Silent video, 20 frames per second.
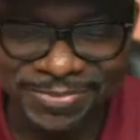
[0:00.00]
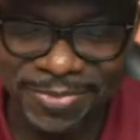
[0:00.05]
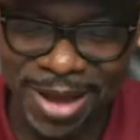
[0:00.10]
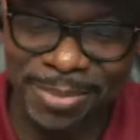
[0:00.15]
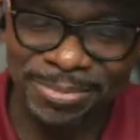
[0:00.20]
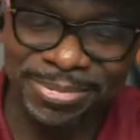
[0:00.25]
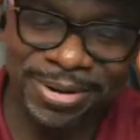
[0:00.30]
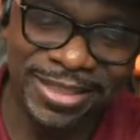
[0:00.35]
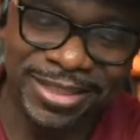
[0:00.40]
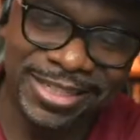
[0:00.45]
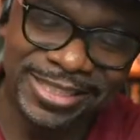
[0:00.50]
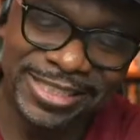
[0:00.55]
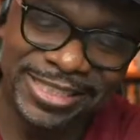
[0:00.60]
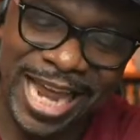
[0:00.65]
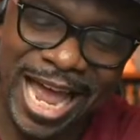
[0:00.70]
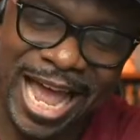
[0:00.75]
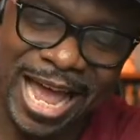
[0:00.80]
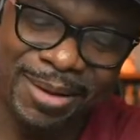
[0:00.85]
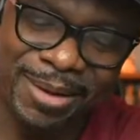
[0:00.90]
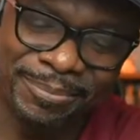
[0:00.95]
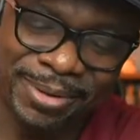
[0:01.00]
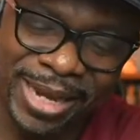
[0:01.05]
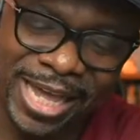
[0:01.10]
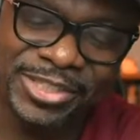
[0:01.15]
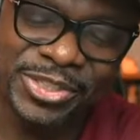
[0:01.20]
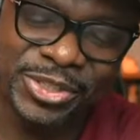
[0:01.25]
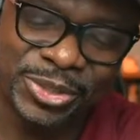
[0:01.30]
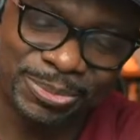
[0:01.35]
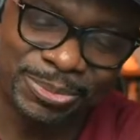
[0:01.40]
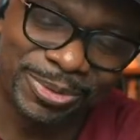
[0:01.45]
my brother John.
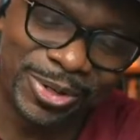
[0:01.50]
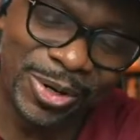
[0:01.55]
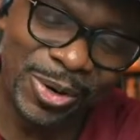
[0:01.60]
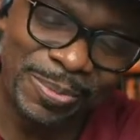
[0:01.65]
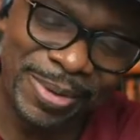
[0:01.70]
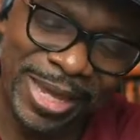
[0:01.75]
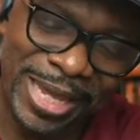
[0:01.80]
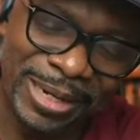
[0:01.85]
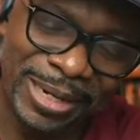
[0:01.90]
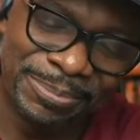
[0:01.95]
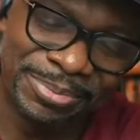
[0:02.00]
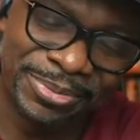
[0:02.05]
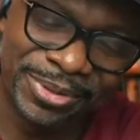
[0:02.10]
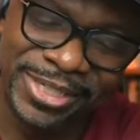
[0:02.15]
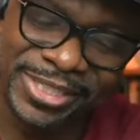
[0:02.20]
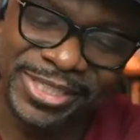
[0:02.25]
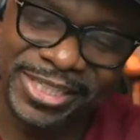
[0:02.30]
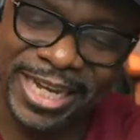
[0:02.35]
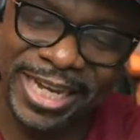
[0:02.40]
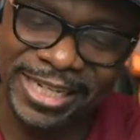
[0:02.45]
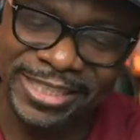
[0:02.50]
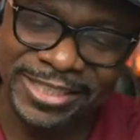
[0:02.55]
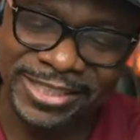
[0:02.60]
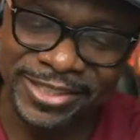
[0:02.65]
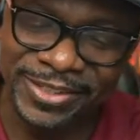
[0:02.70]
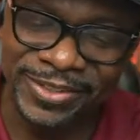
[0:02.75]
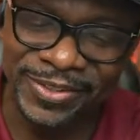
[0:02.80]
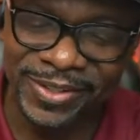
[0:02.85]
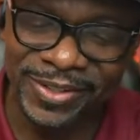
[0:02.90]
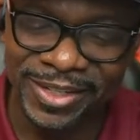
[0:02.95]
Bless you, bro, man.
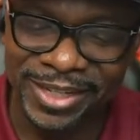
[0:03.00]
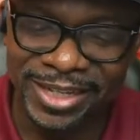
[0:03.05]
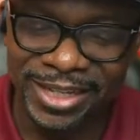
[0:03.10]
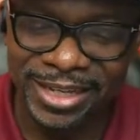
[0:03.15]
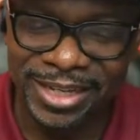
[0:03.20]
Appreciate you.